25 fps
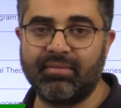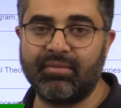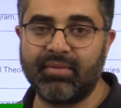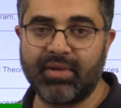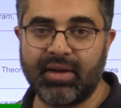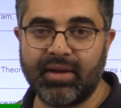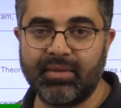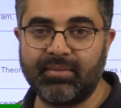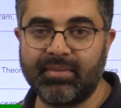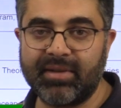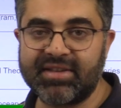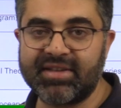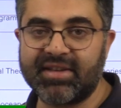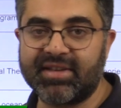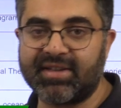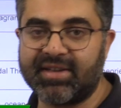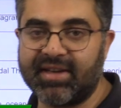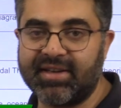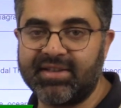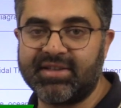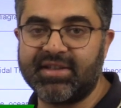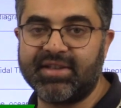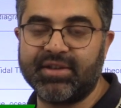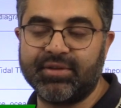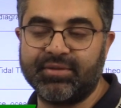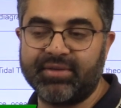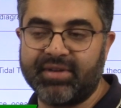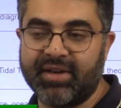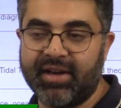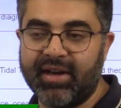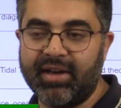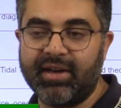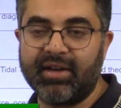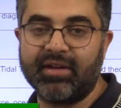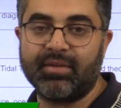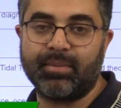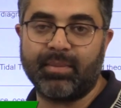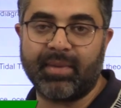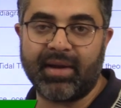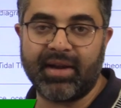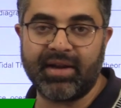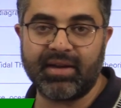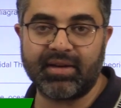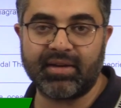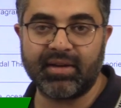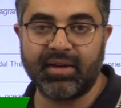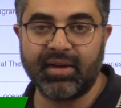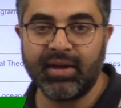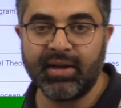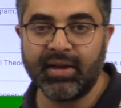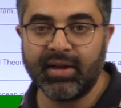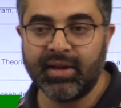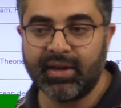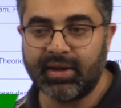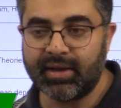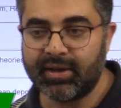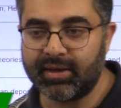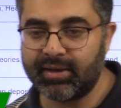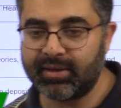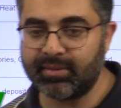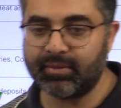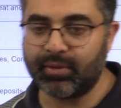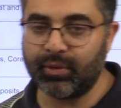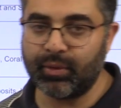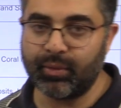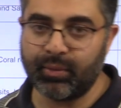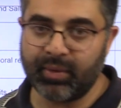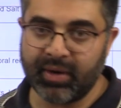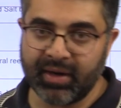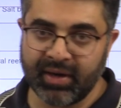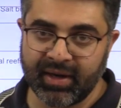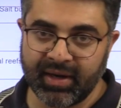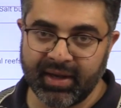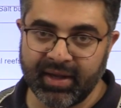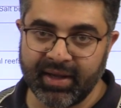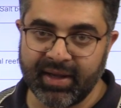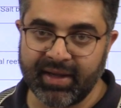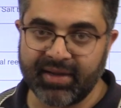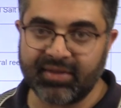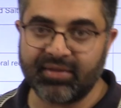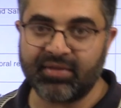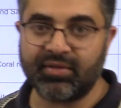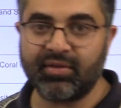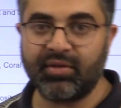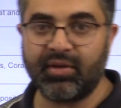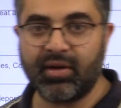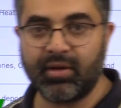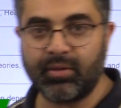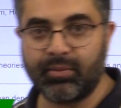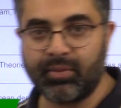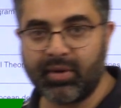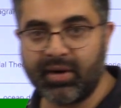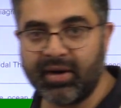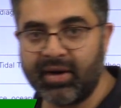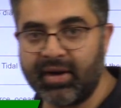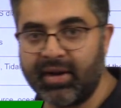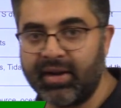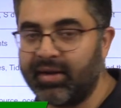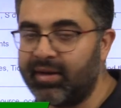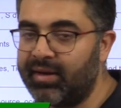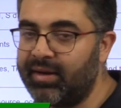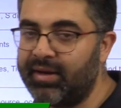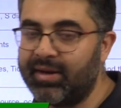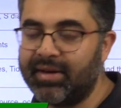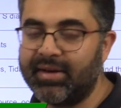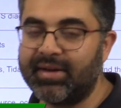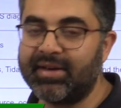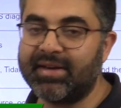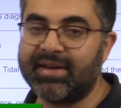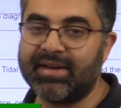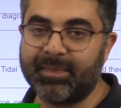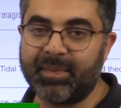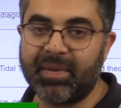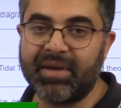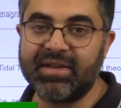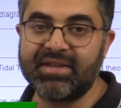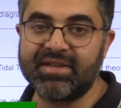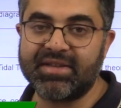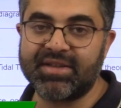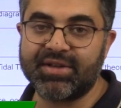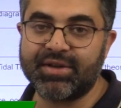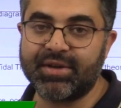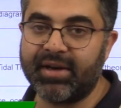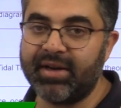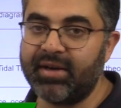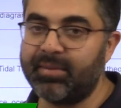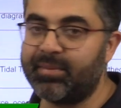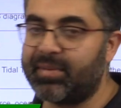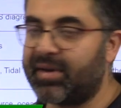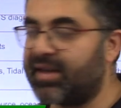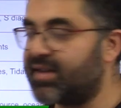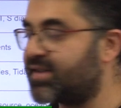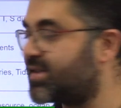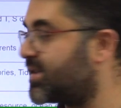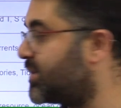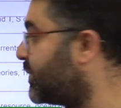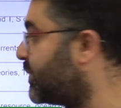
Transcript: Uh, it's a tentative date, it might uh, go one day extra or one day earlier, it depends, right, plus or